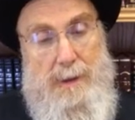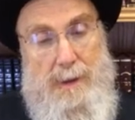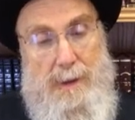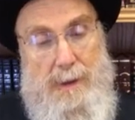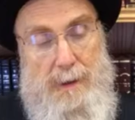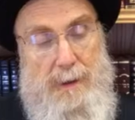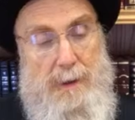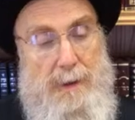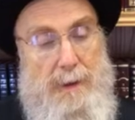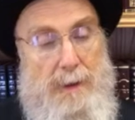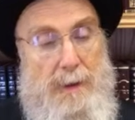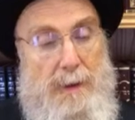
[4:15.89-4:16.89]
the
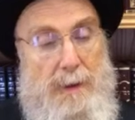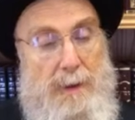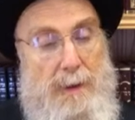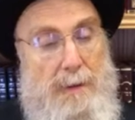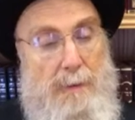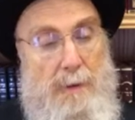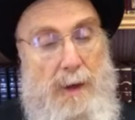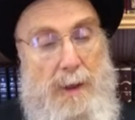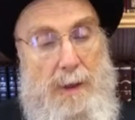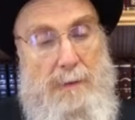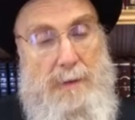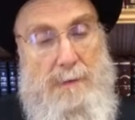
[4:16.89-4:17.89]

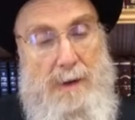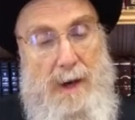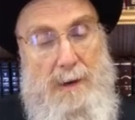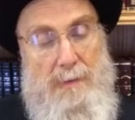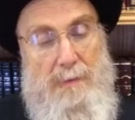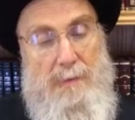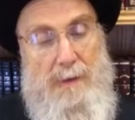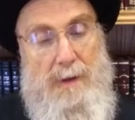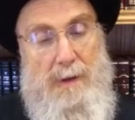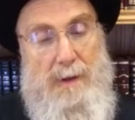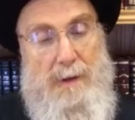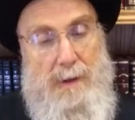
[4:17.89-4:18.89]
rod of his wrath,
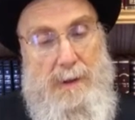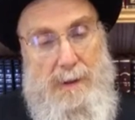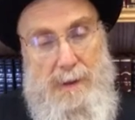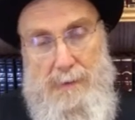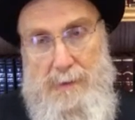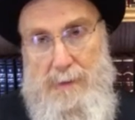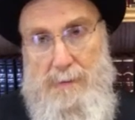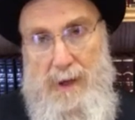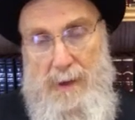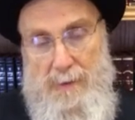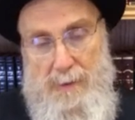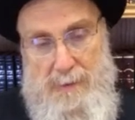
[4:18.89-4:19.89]
of
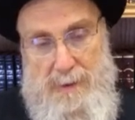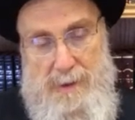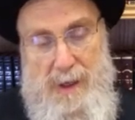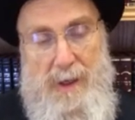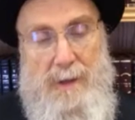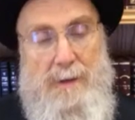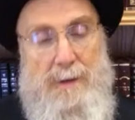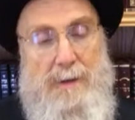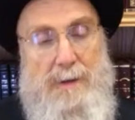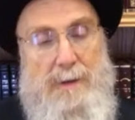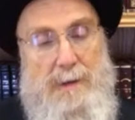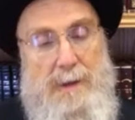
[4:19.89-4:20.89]
his
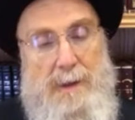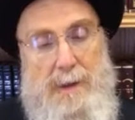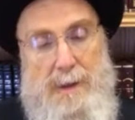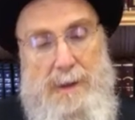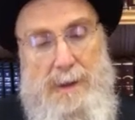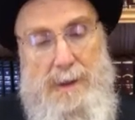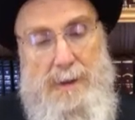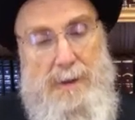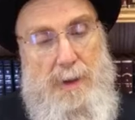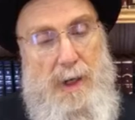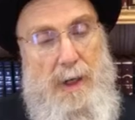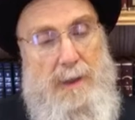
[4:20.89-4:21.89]
anger,
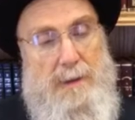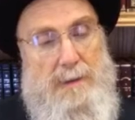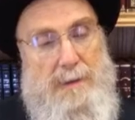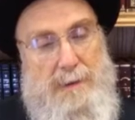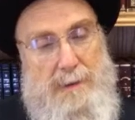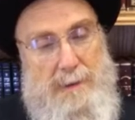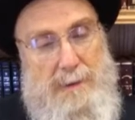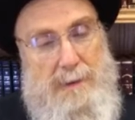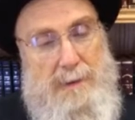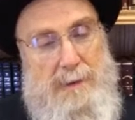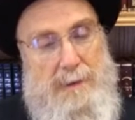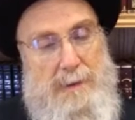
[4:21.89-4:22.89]
shall
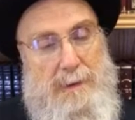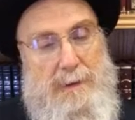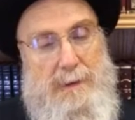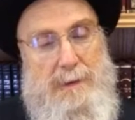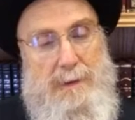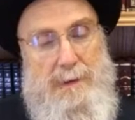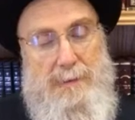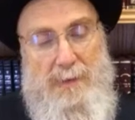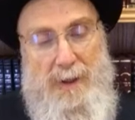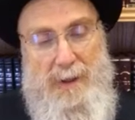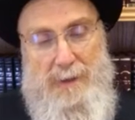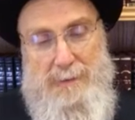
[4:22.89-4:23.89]

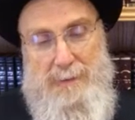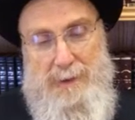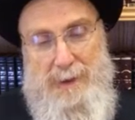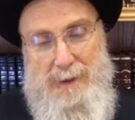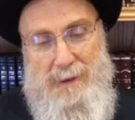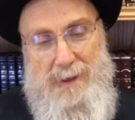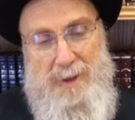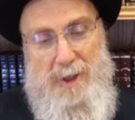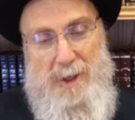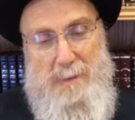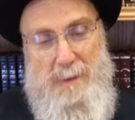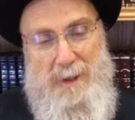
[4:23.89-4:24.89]
fail. And
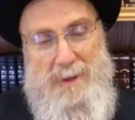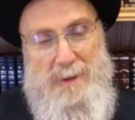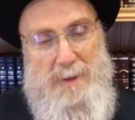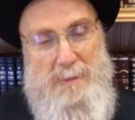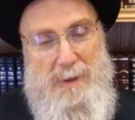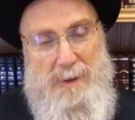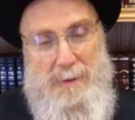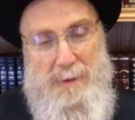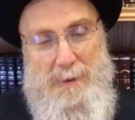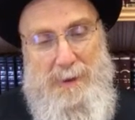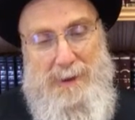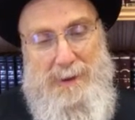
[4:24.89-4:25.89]
Rashi explains this
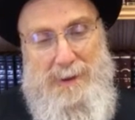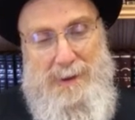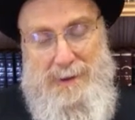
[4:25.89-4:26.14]
pasuk.